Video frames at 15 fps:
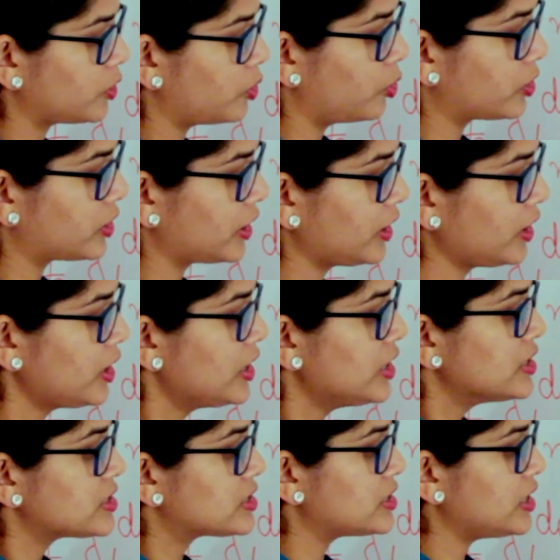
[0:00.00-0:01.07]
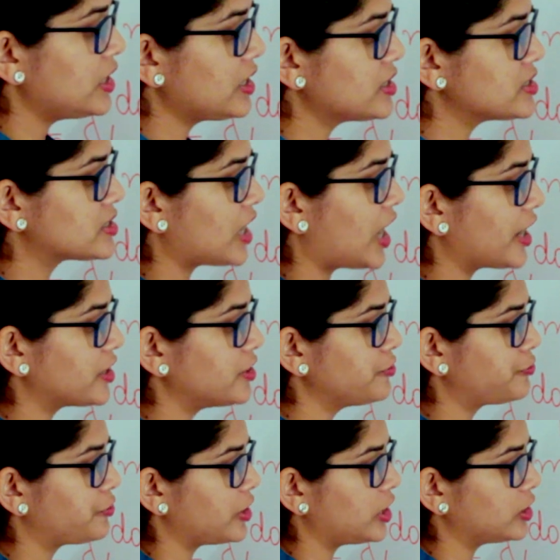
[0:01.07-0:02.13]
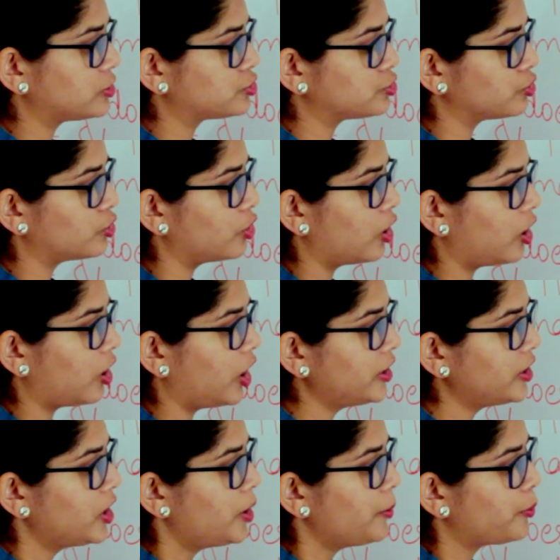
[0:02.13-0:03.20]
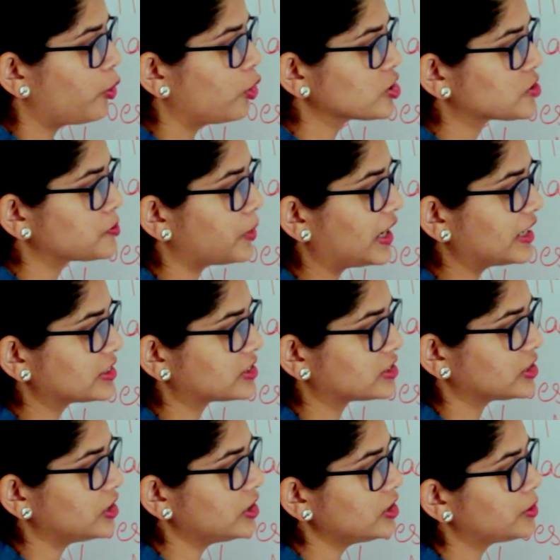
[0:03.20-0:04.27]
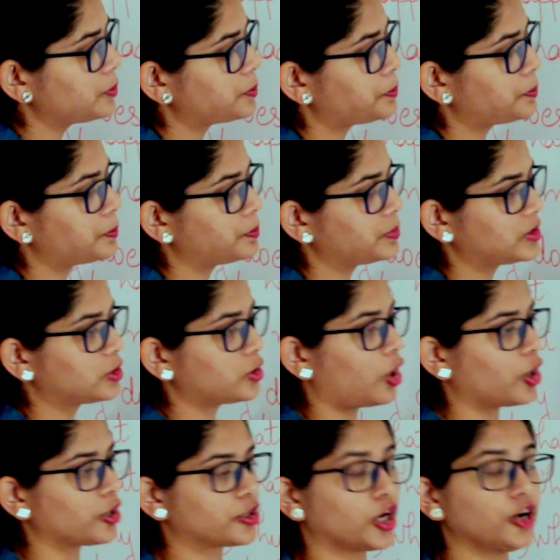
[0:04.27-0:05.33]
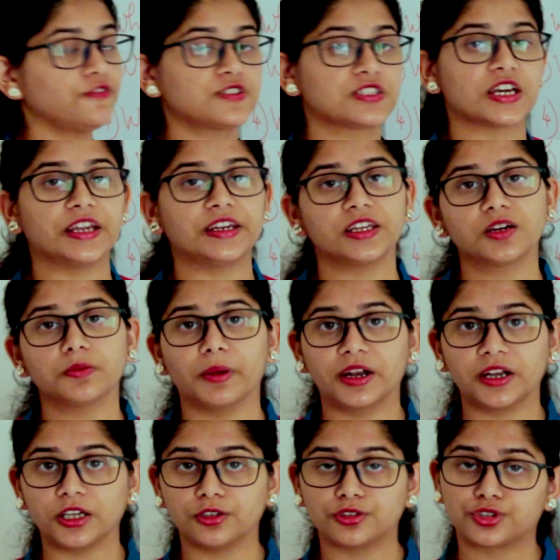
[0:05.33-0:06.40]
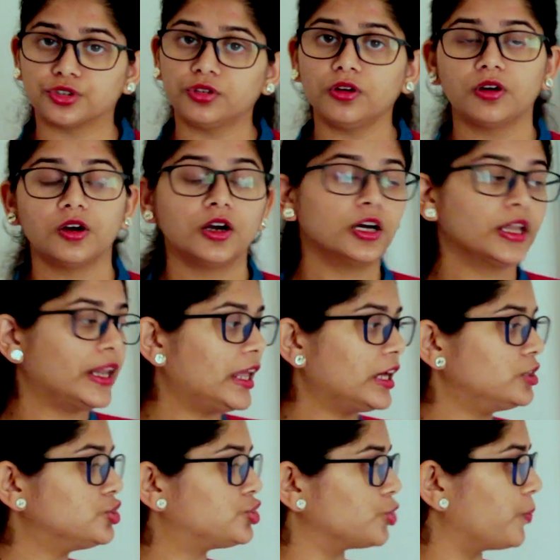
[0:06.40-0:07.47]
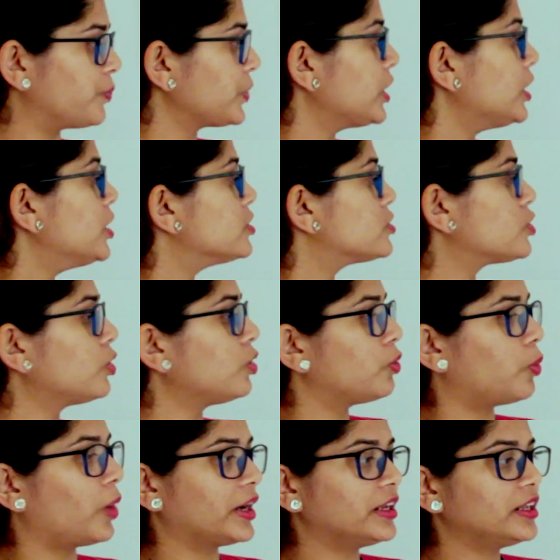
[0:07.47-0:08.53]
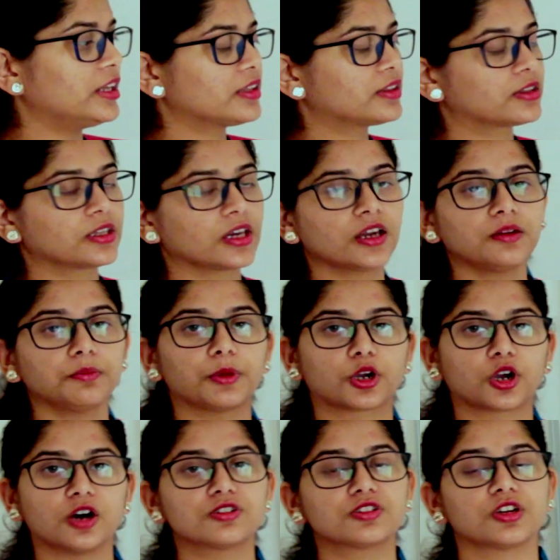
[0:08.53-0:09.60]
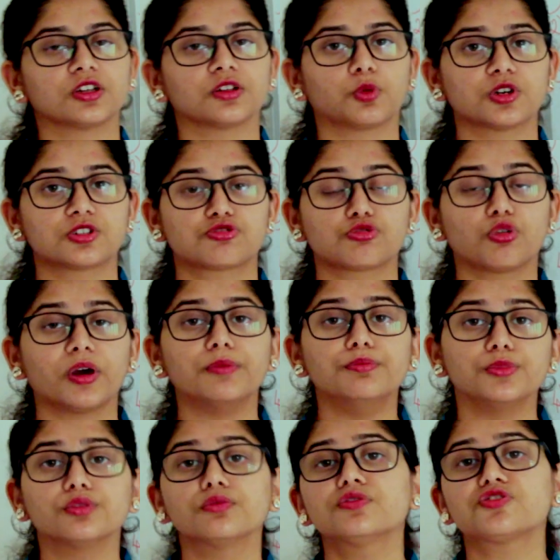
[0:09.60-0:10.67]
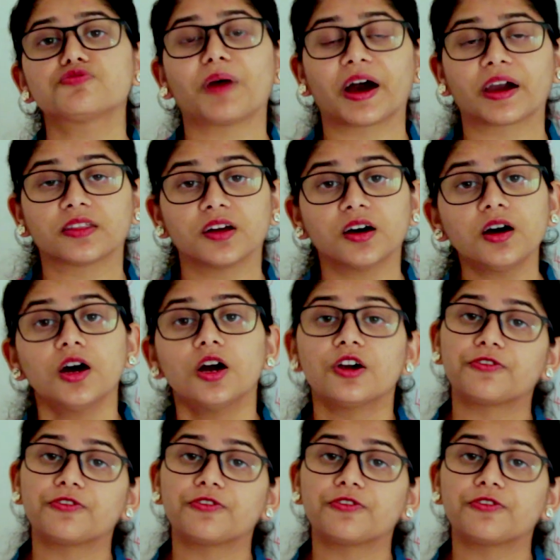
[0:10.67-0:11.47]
Okay, seeing his ardent faith to God, postmaster thought of sending money to Lencho. So why did he think? Because he was so amused by the